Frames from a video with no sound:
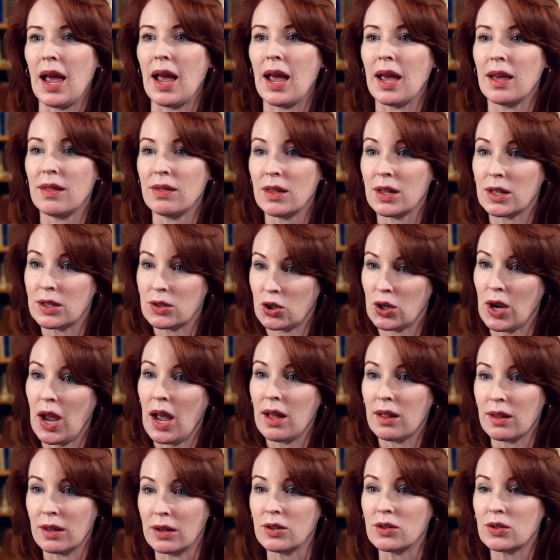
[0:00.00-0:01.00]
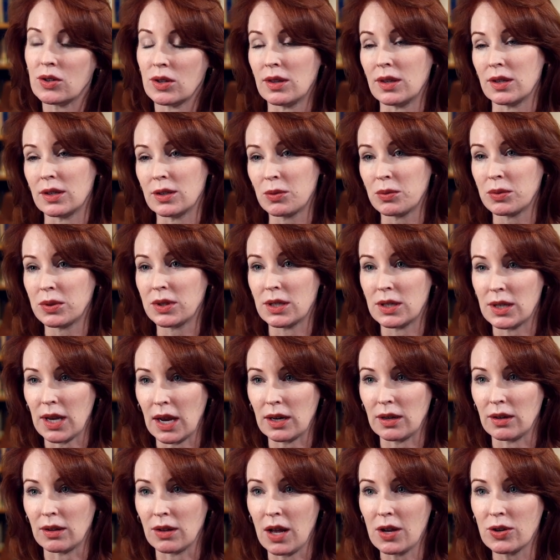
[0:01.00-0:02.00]
And the challenge, and this was the
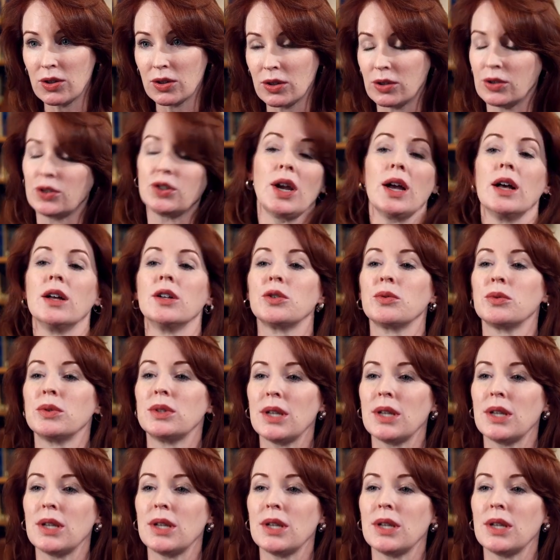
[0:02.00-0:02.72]
technological challenge,